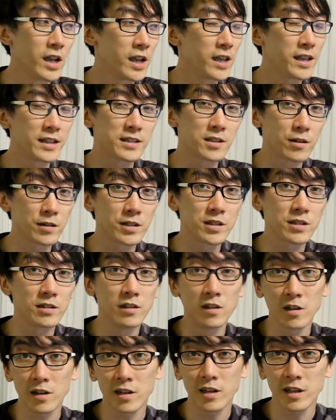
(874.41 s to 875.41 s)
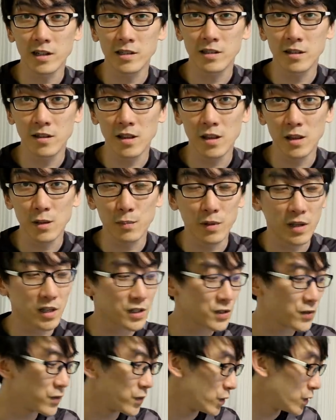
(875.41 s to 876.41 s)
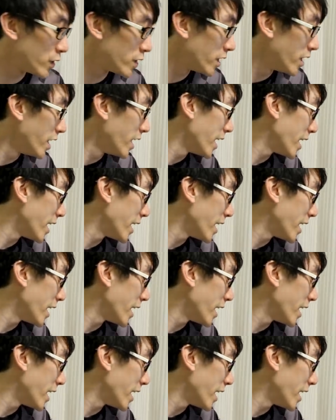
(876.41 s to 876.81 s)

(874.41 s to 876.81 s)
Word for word: it's going to look nicer than the PS4,